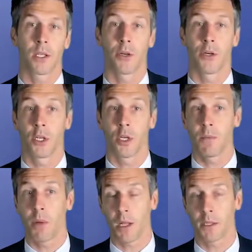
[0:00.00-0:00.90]
learn a
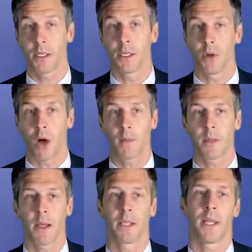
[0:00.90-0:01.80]
good policy to
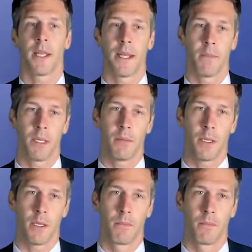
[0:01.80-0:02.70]
optimize an MDP.